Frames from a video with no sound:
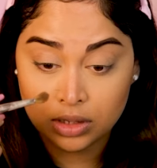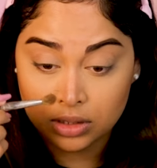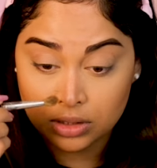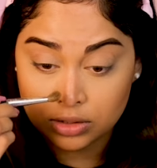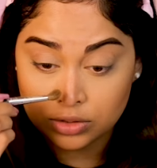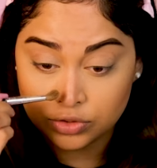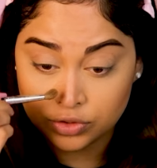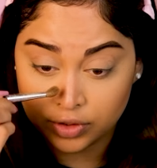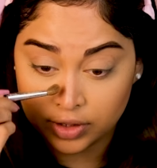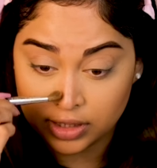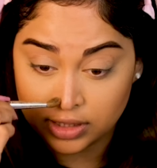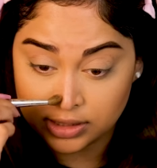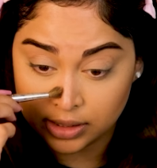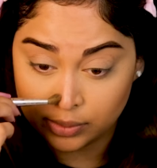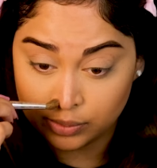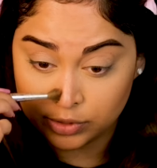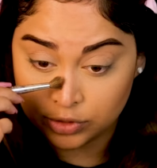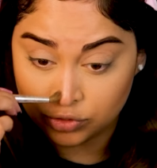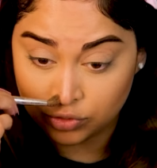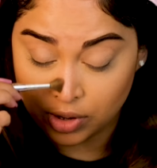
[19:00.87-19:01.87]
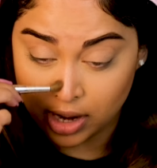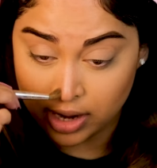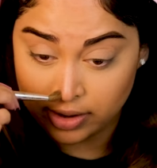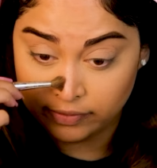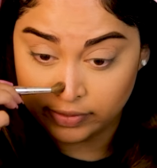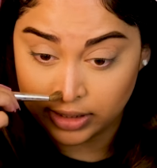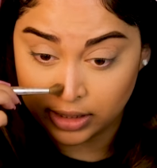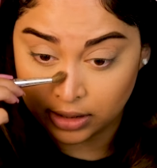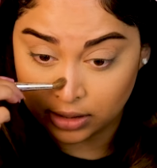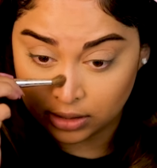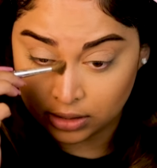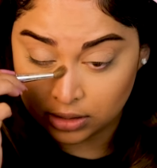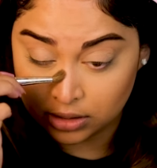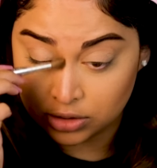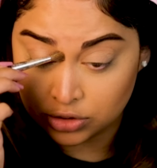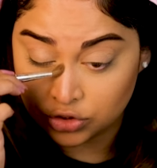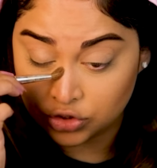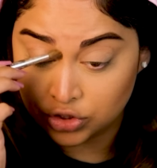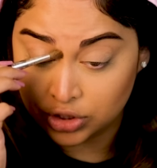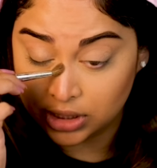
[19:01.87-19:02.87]
So then as they were driving,
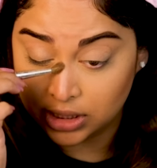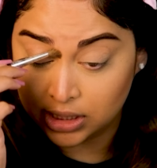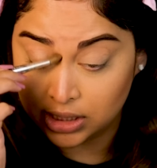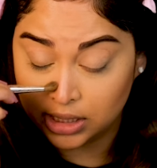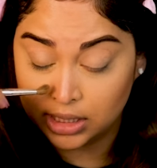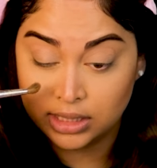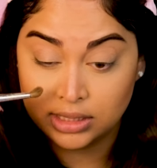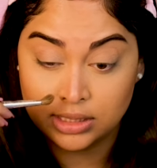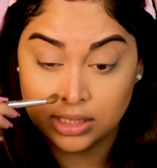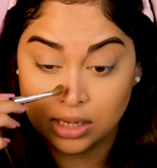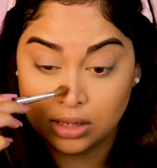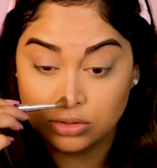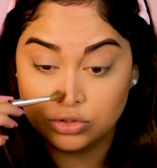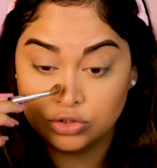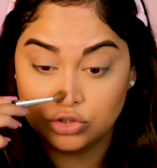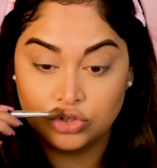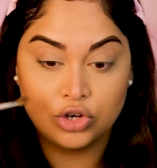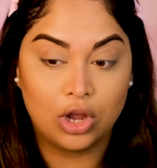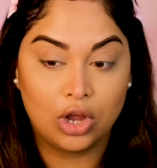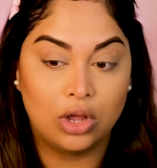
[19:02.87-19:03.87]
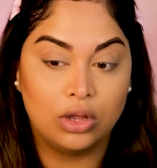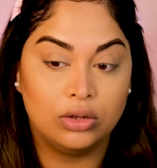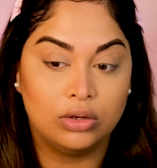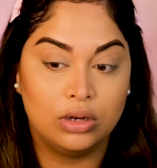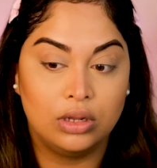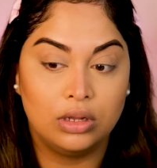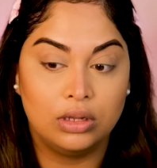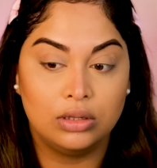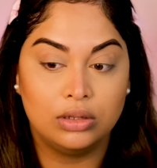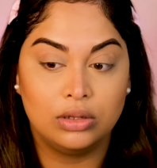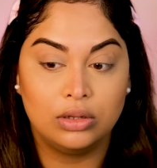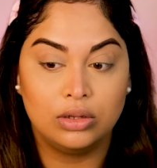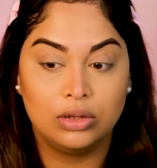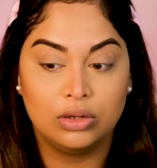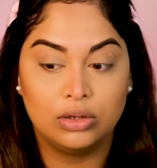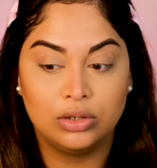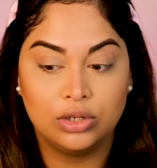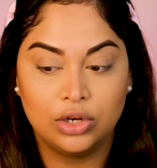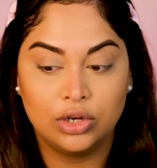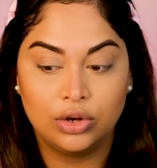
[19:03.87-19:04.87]
she tells John,
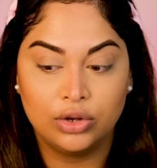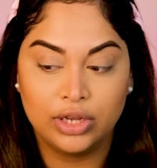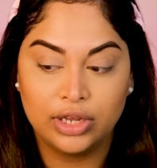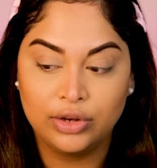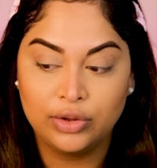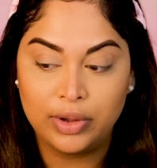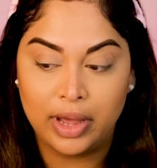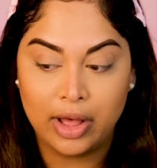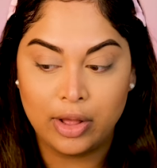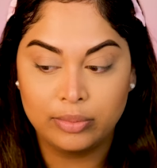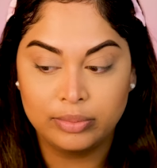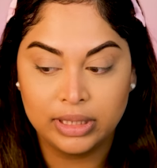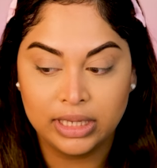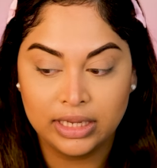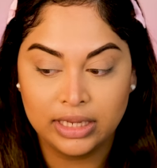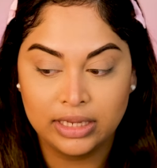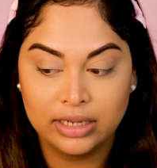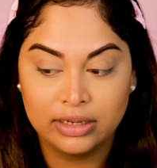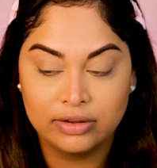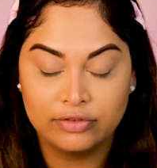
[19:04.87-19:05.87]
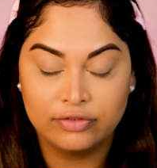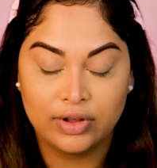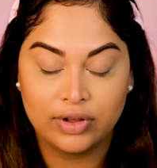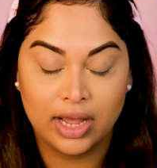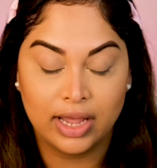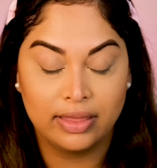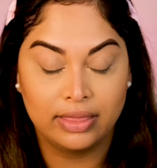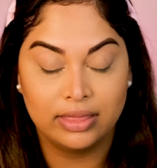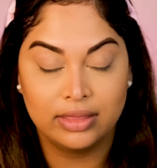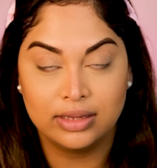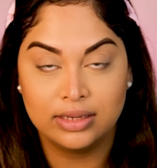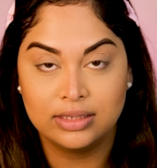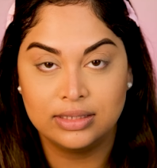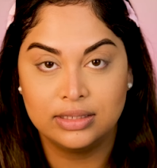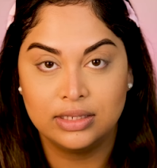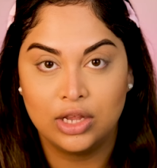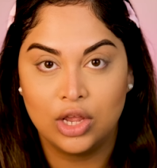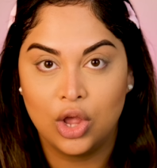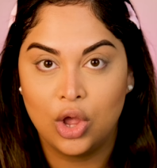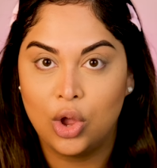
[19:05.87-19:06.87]
you know, can you help me find
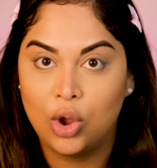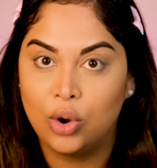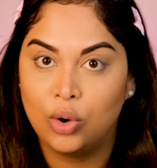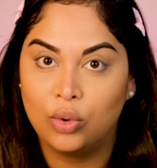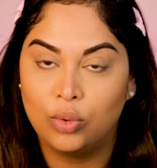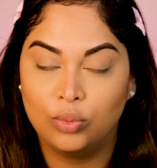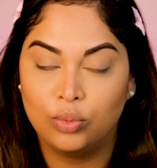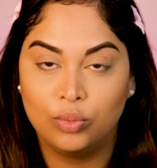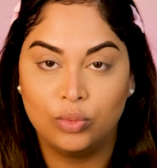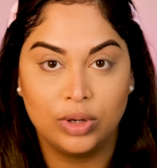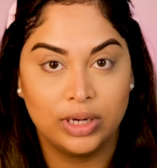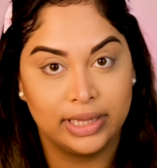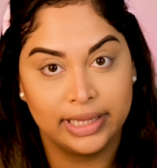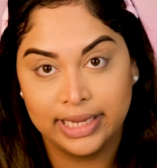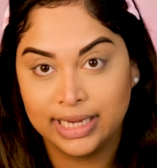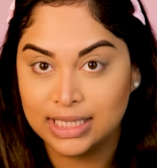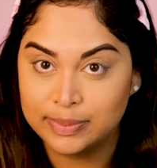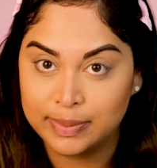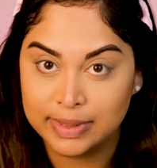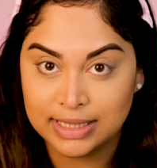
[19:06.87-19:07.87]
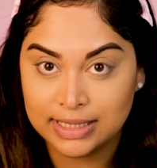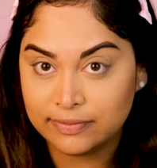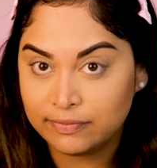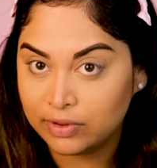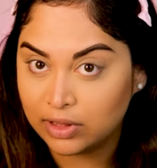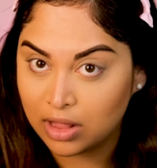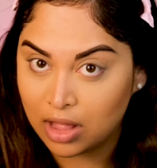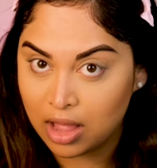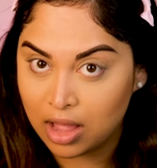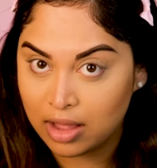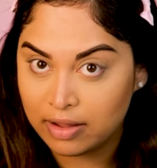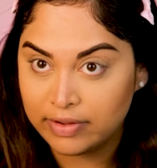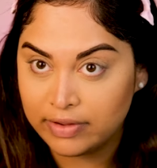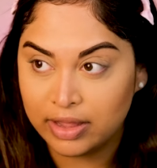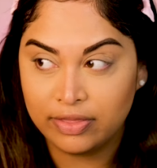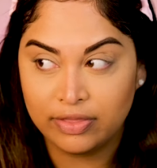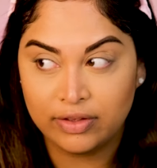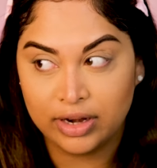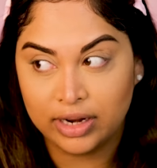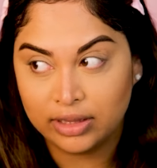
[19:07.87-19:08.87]
this really expensive glove
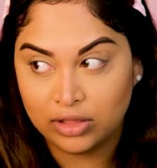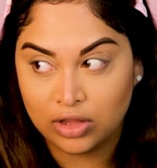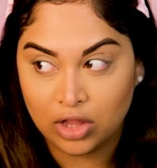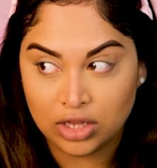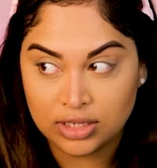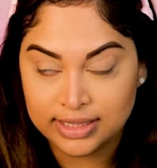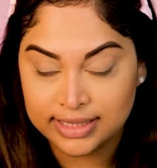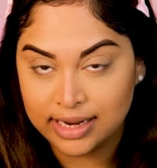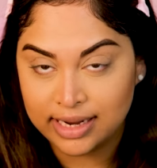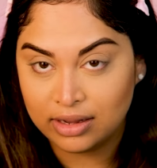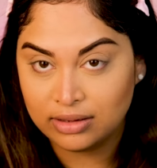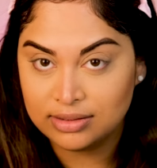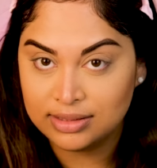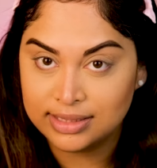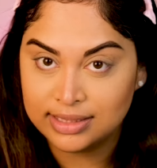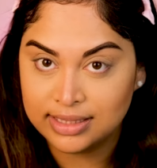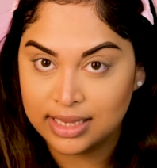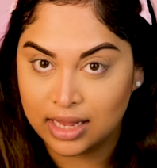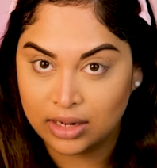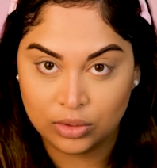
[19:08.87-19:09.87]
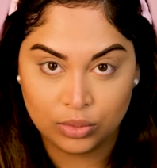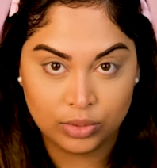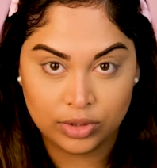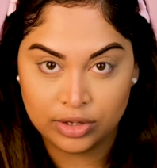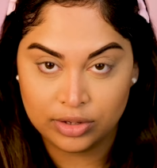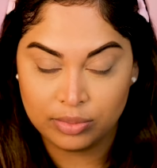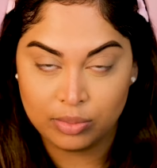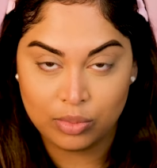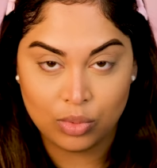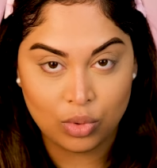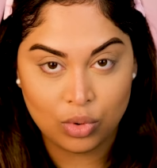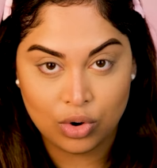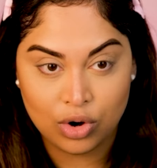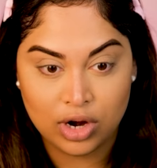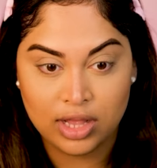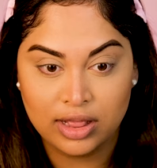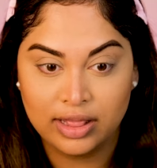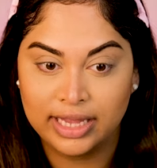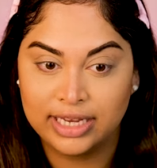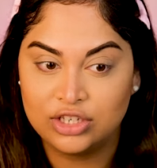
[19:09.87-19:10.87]
that I lost out in Saddleworth
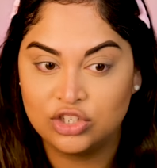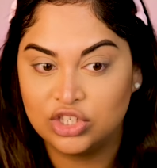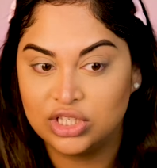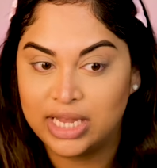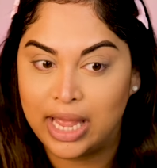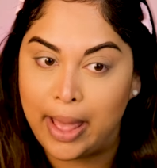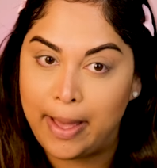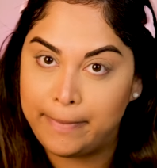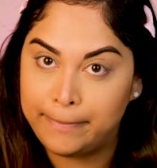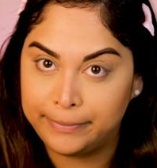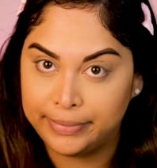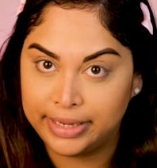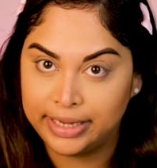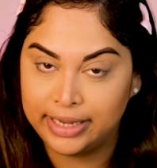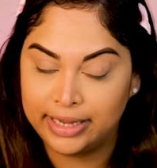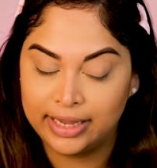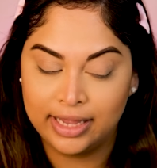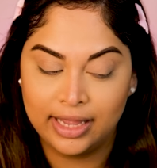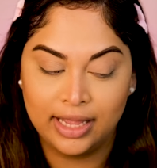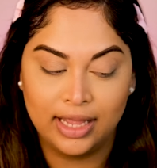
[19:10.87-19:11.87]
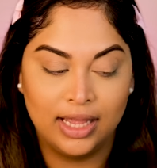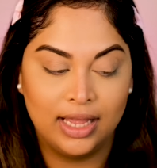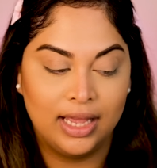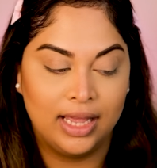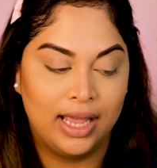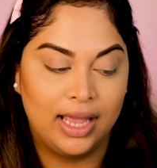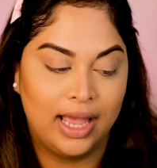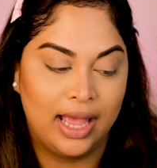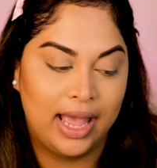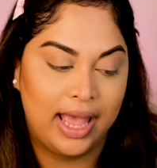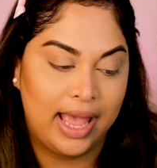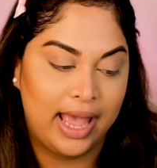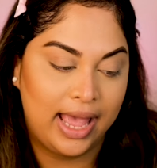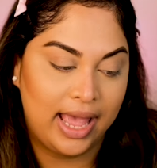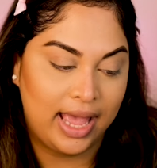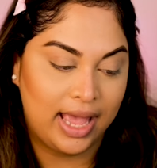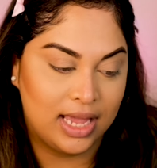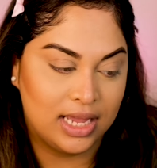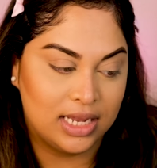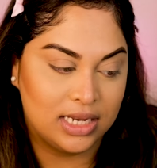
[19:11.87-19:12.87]
Moor? Like, just help me.
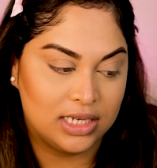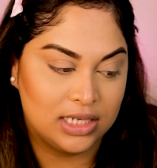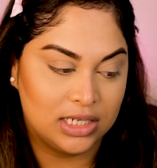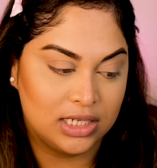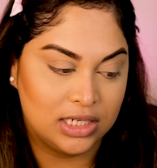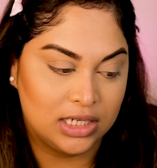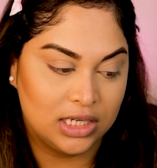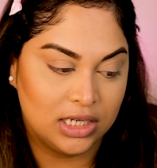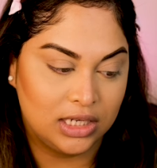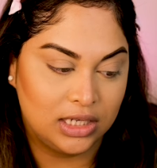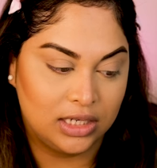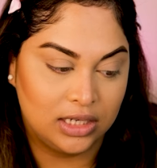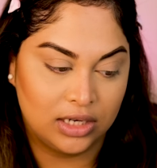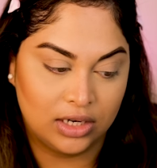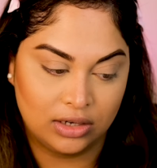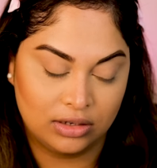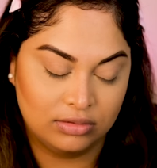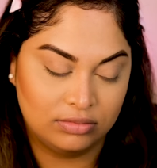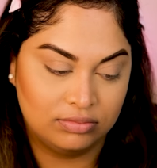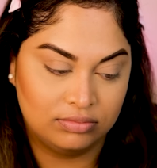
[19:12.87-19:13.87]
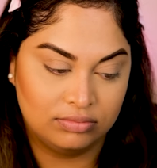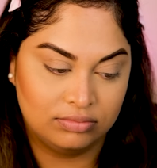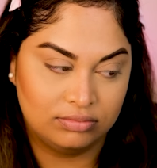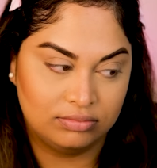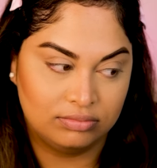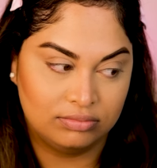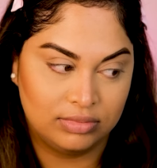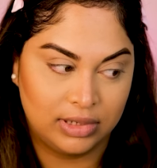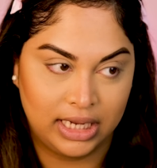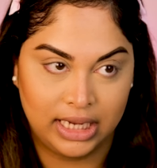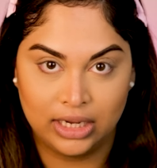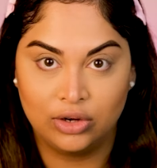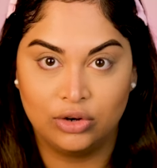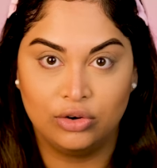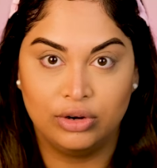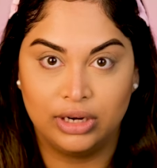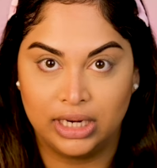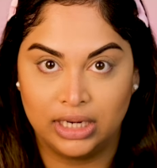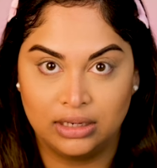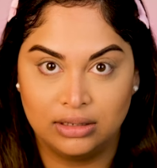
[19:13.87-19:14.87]
And, you know, he
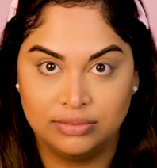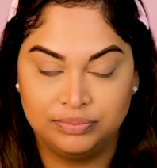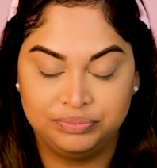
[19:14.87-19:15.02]
agreed.